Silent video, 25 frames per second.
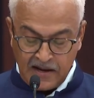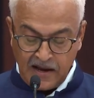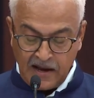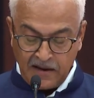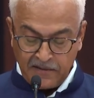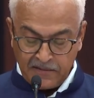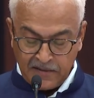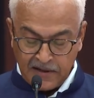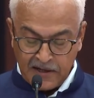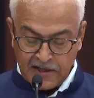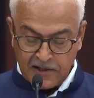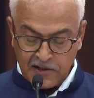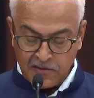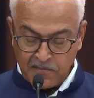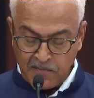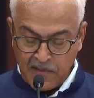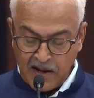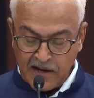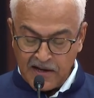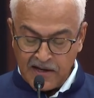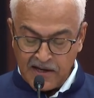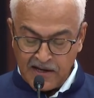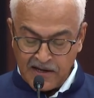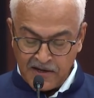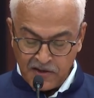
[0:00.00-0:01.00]
have raised
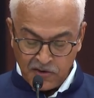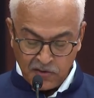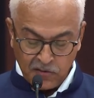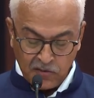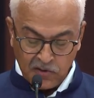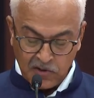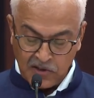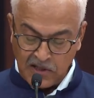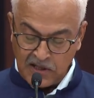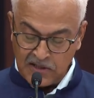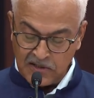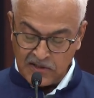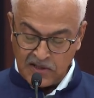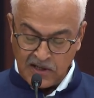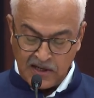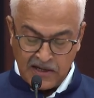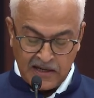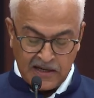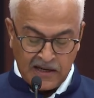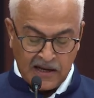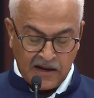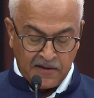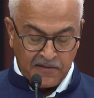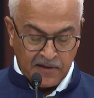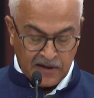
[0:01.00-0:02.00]
many issues
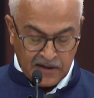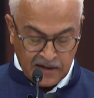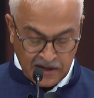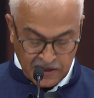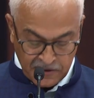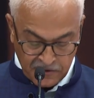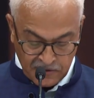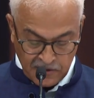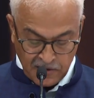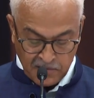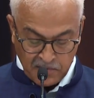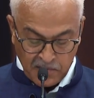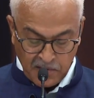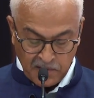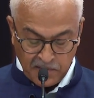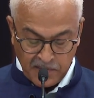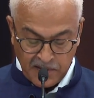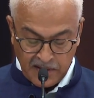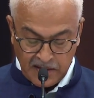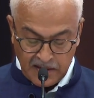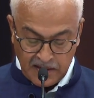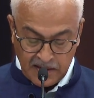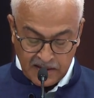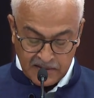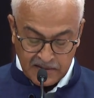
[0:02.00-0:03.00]
concerning our national
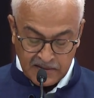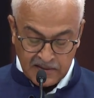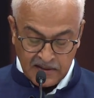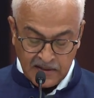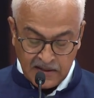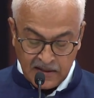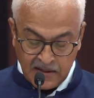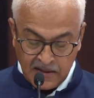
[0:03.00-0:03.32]
preparedness.